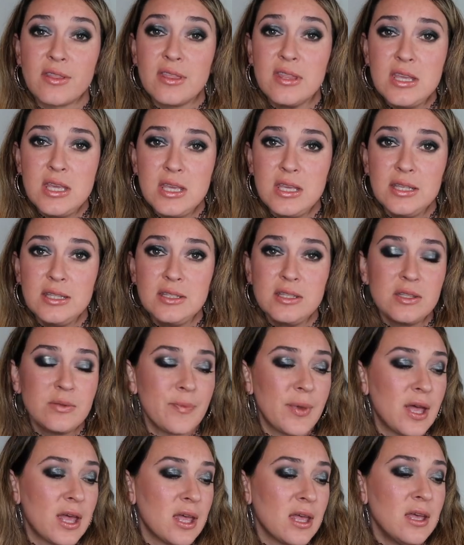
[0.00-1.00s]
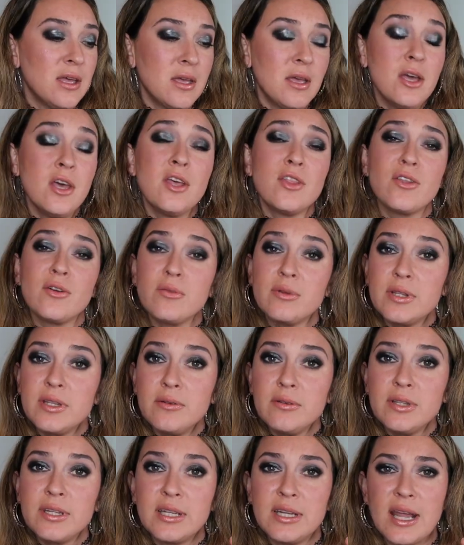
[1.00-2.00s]
things, but they're really,
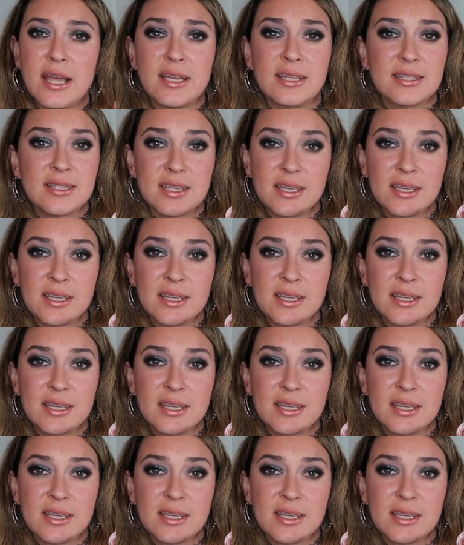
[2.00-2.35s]
really nice.